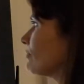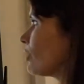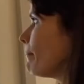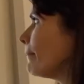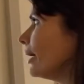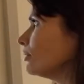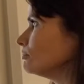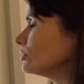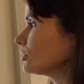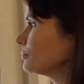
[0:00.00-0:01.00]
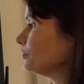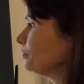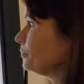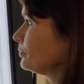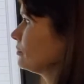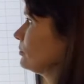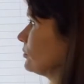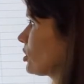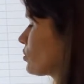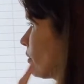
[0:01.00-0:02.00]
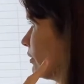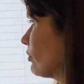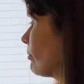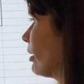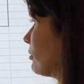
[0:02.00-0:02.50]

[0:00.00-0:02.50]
amount? Just wait for the bell to